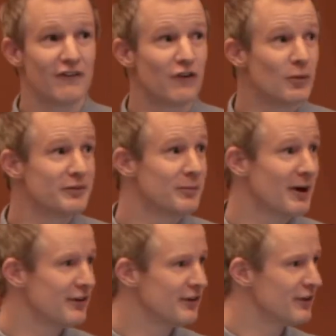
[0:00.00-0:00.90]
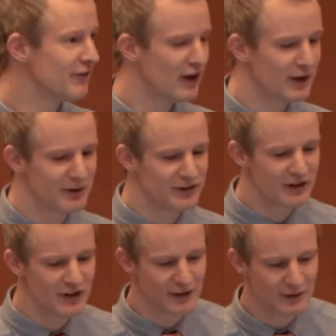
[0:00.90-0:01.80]
It forms the basis of vitamin
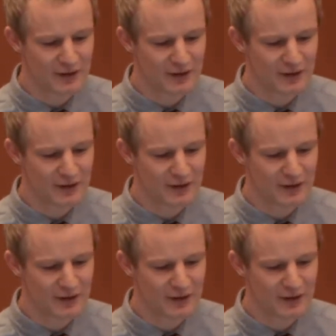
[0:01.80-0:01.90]
D.